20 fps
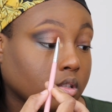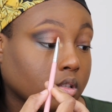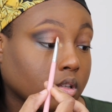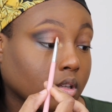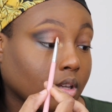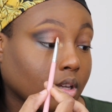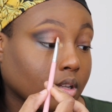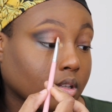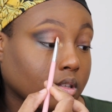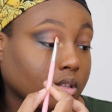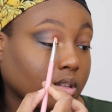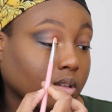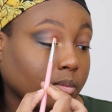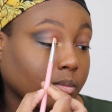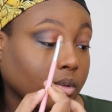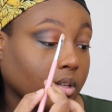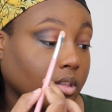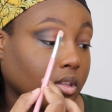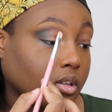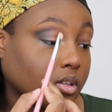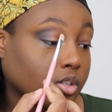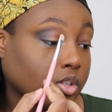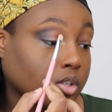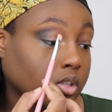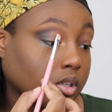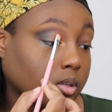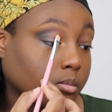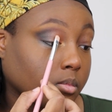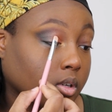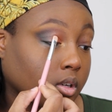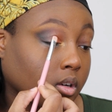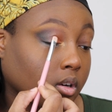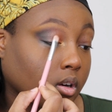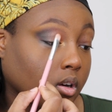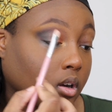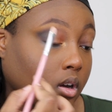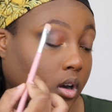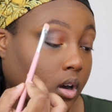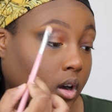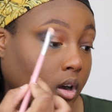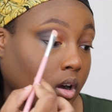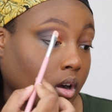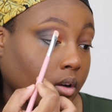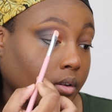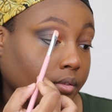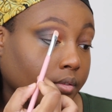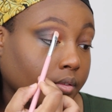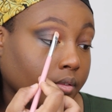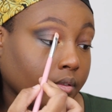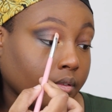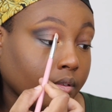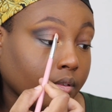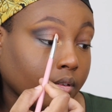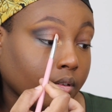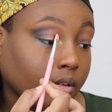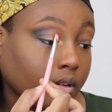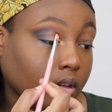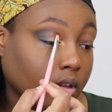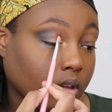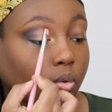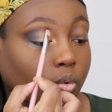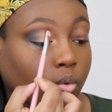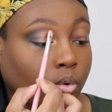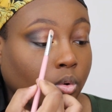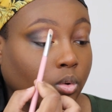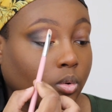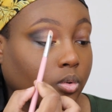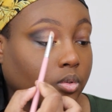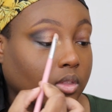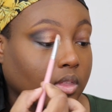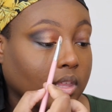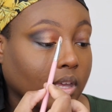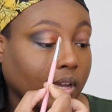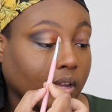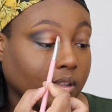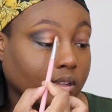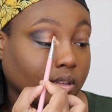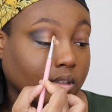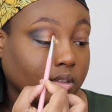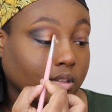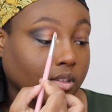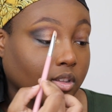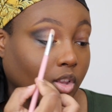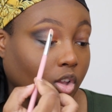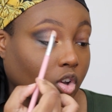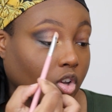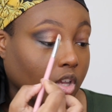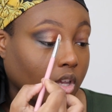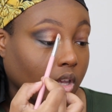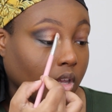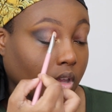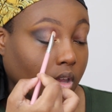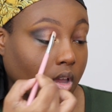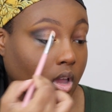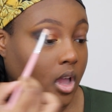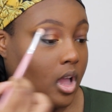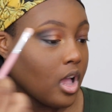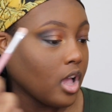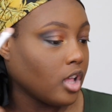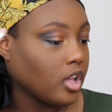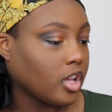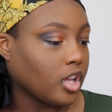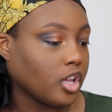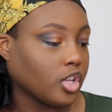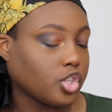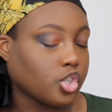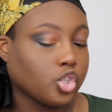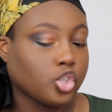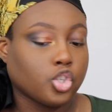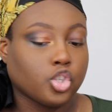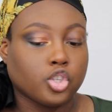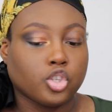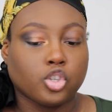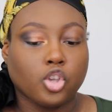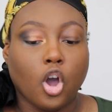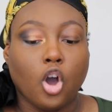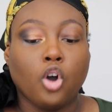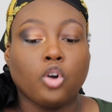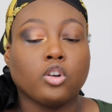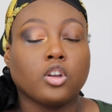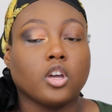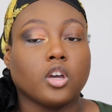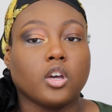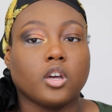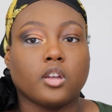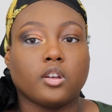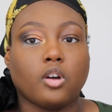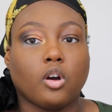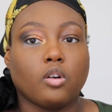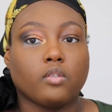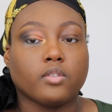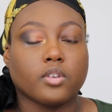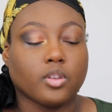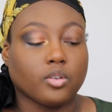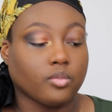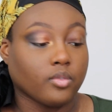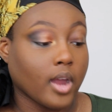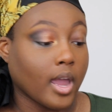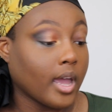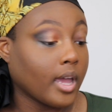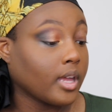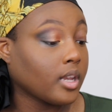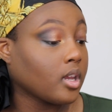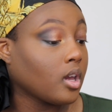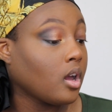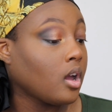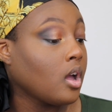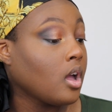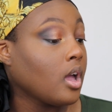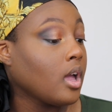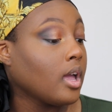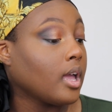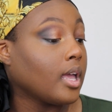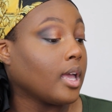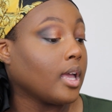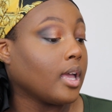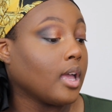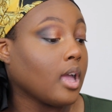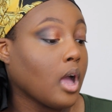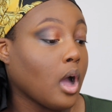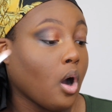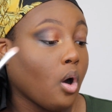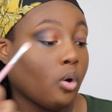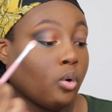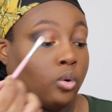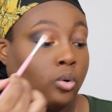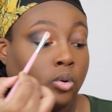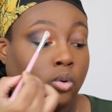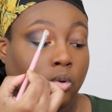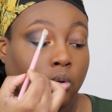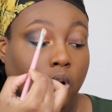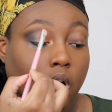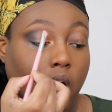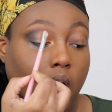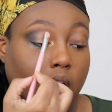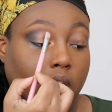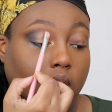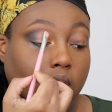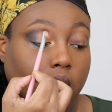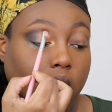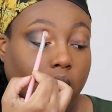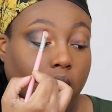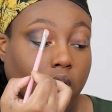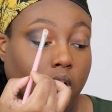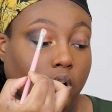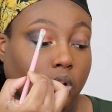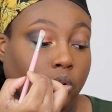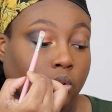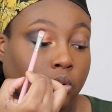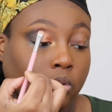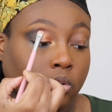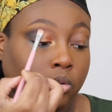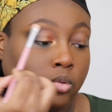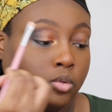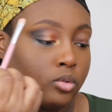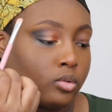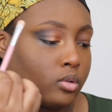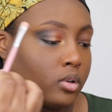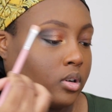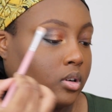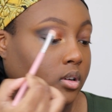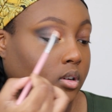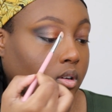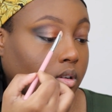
to get some of the shimmer off. Ooh, that's looking so good over the red. Ooh, and the, ooh.